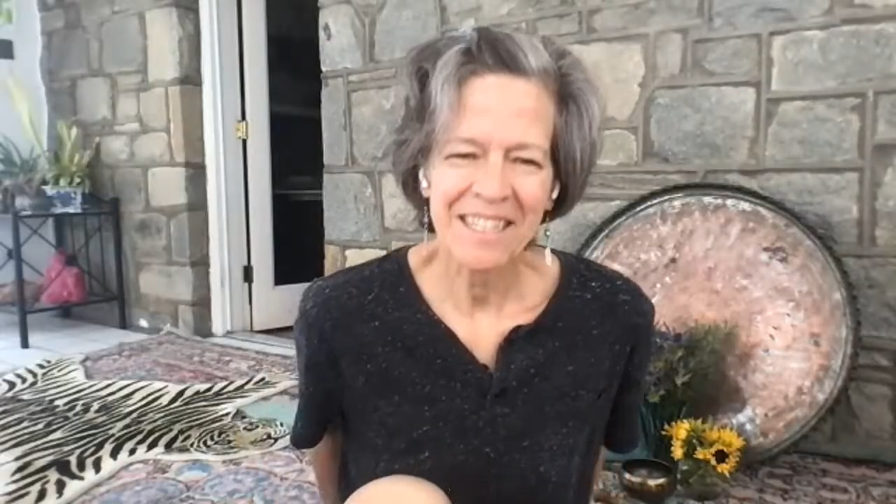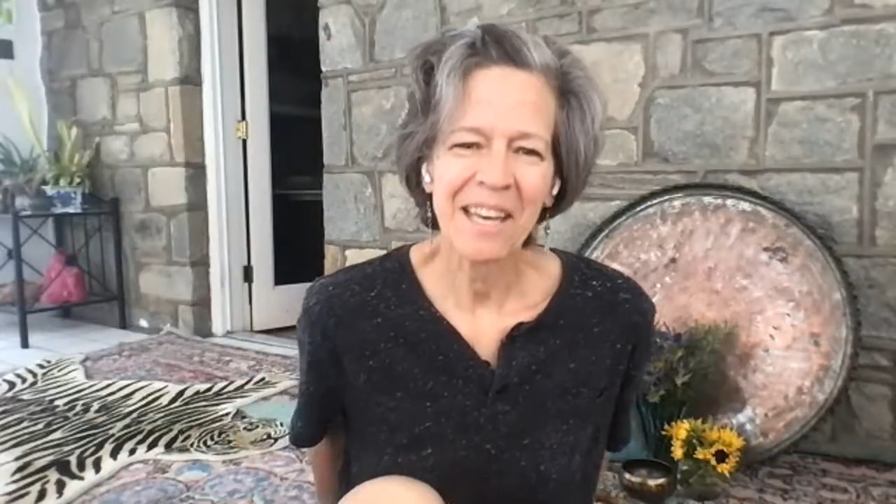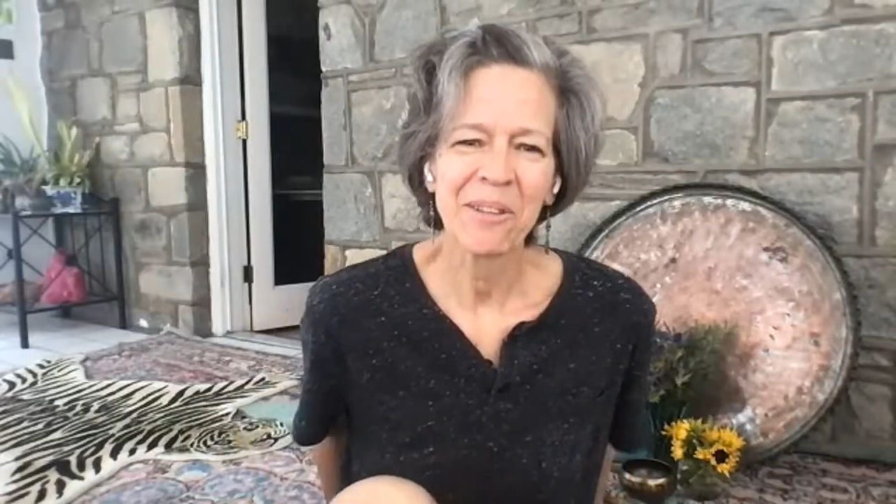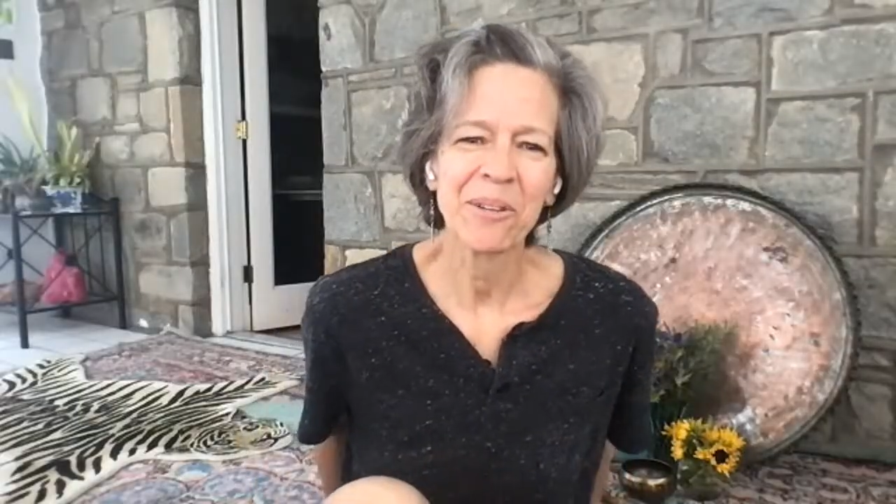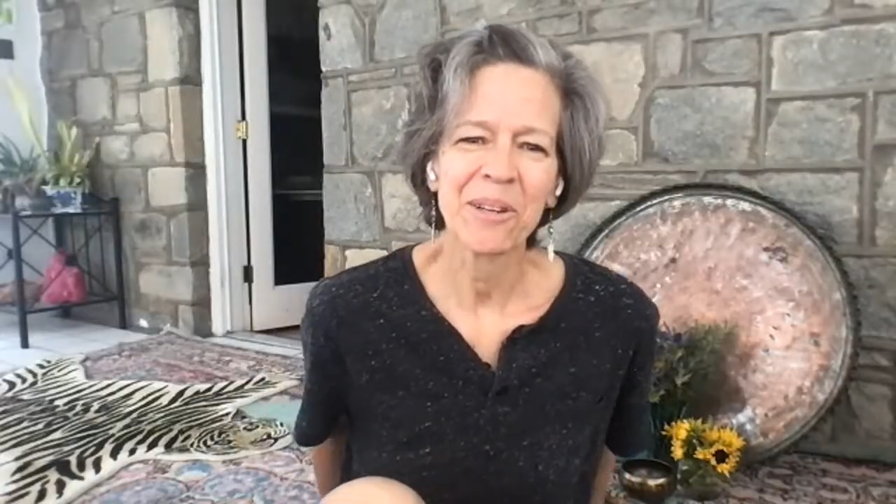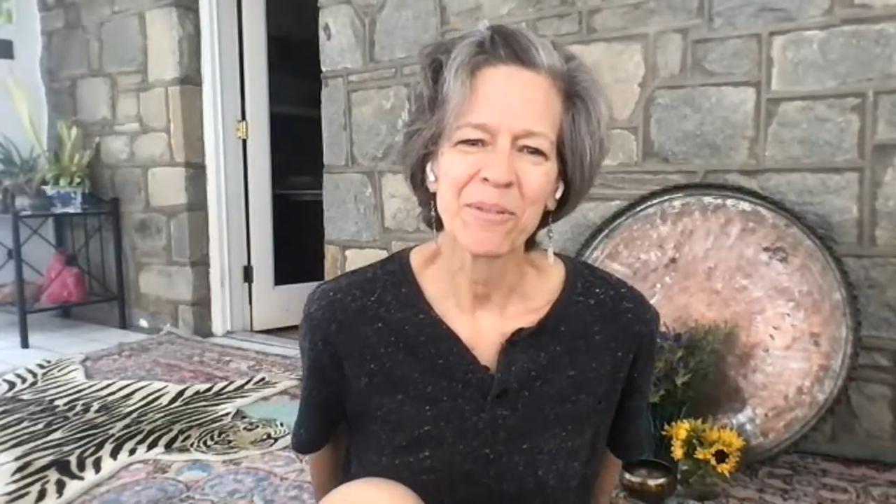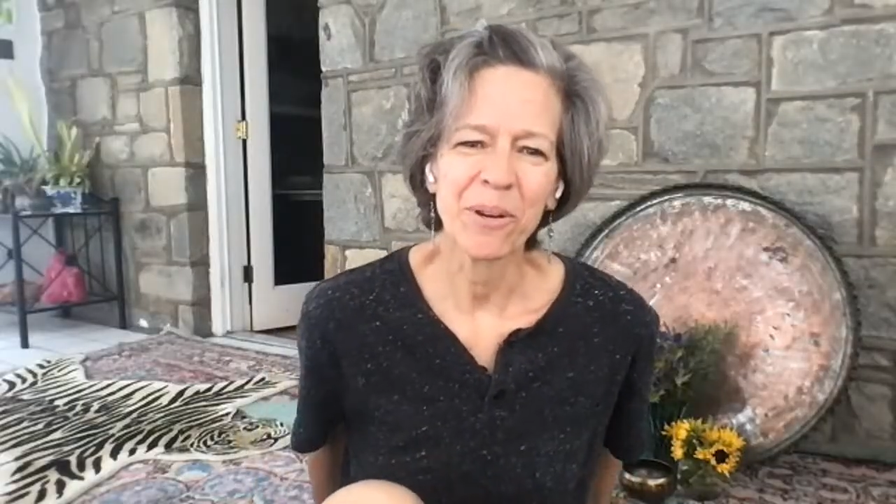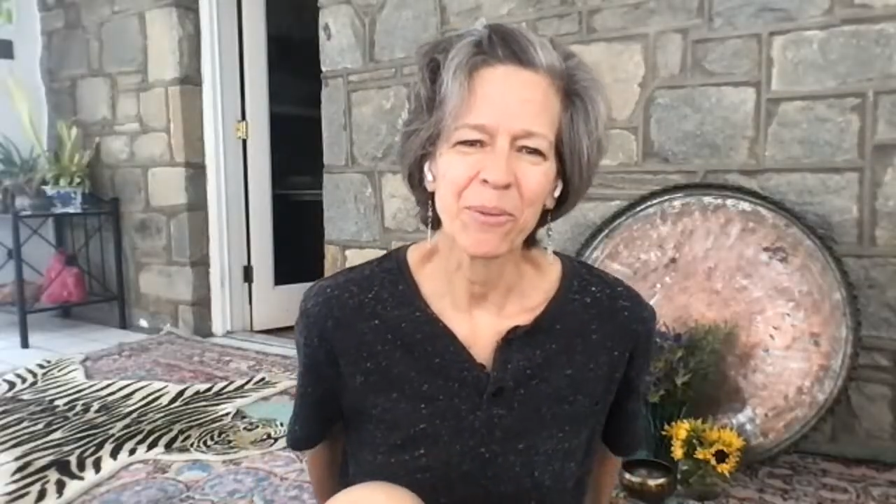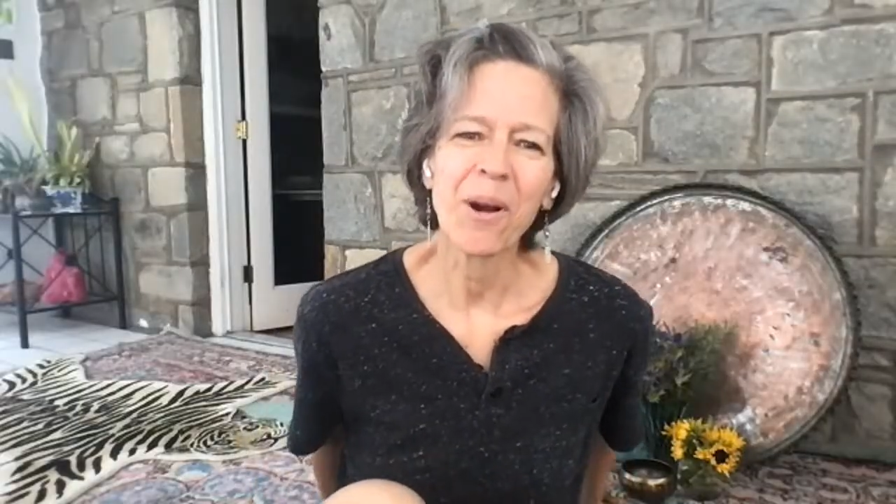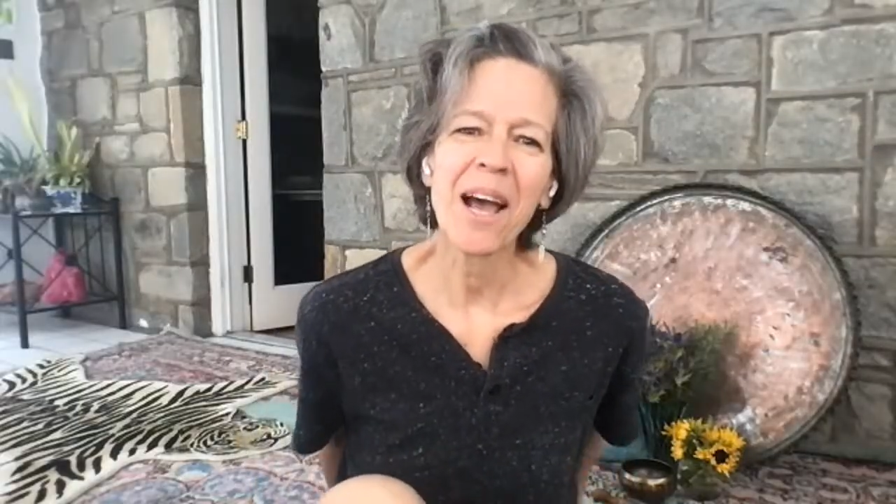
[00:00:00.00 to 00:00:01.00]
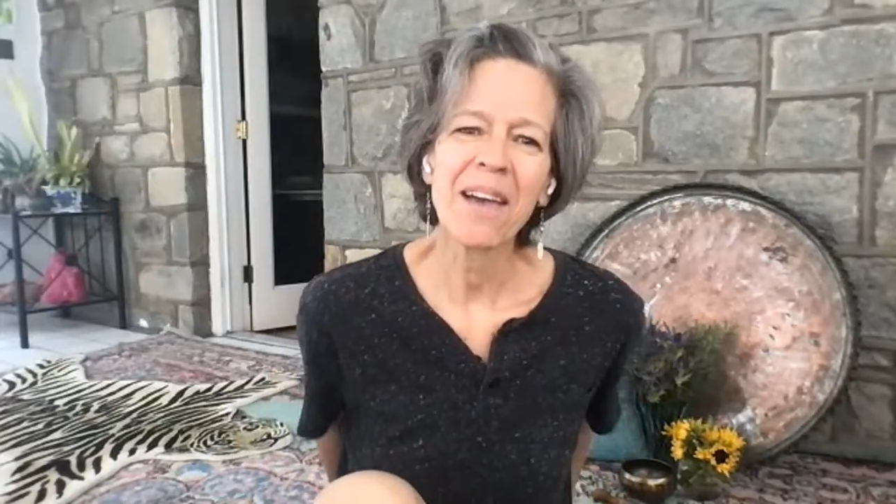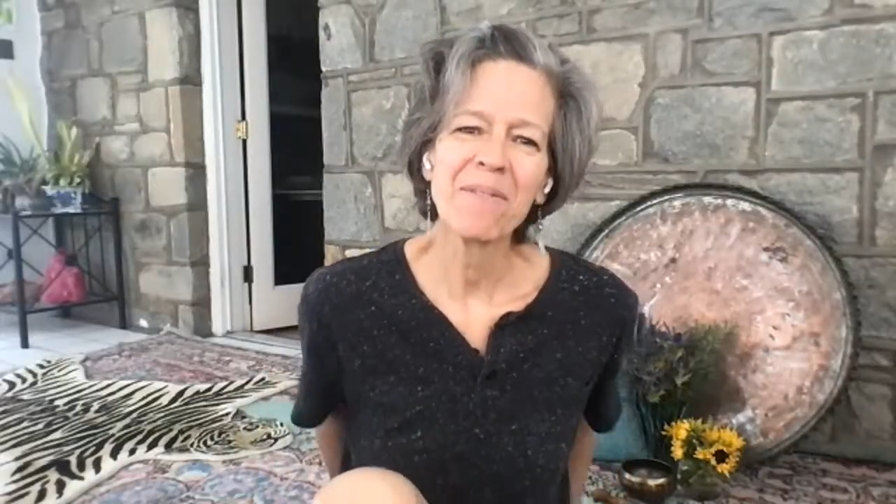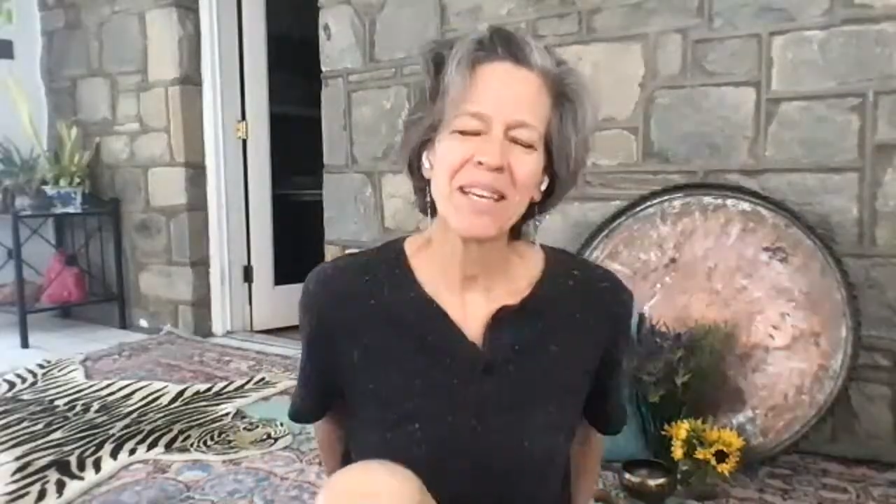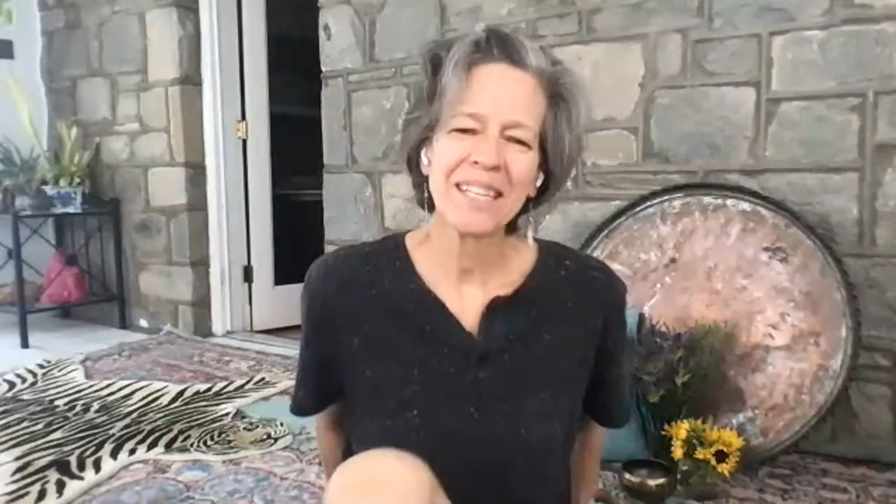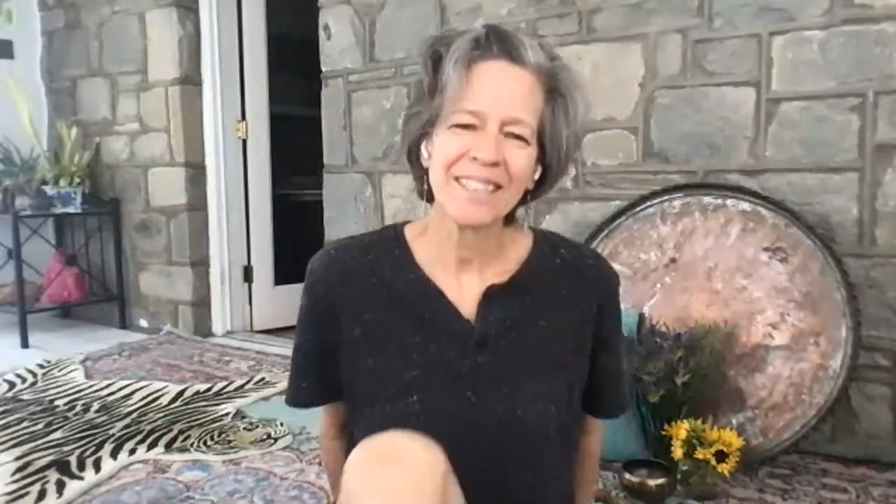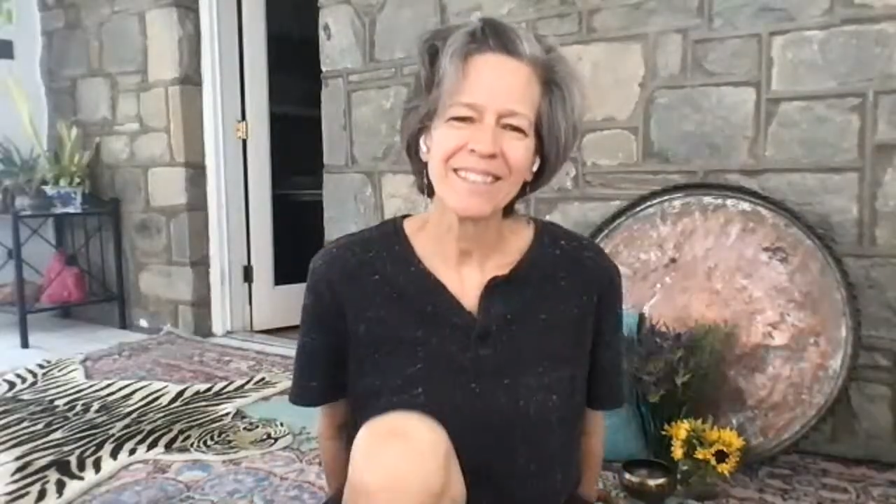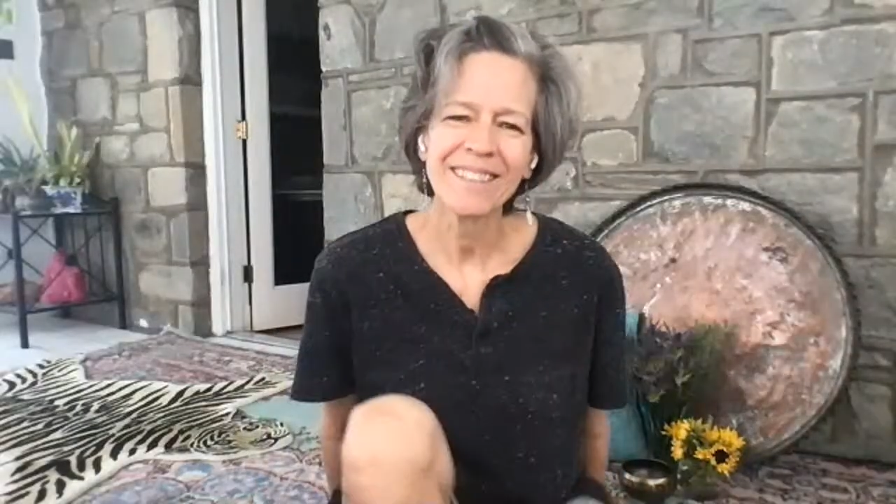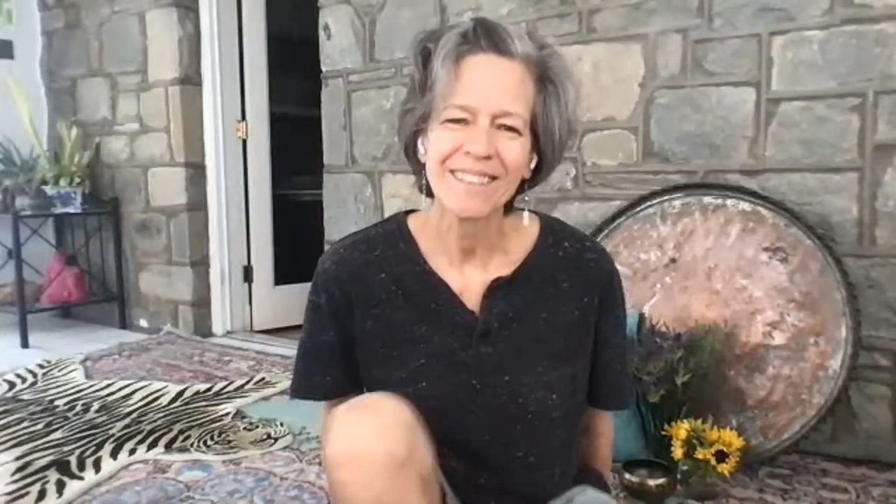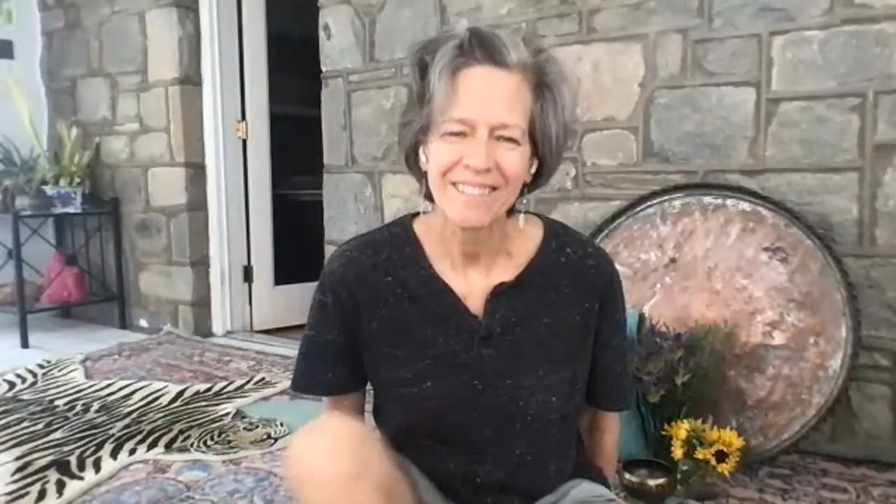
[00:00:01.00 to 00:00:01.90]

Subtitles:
together of arriving,